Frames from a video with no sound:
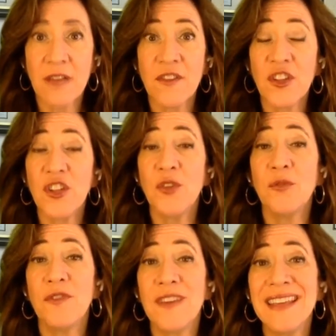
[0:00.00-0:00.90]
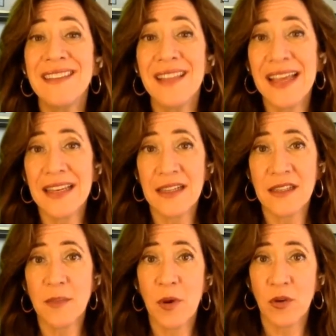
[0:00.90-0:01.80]
of the UV light
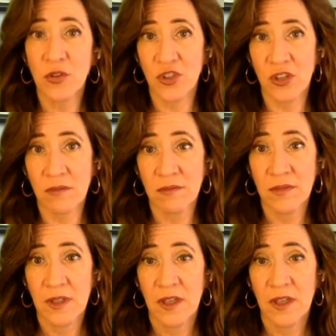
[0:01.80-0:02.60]
exposure.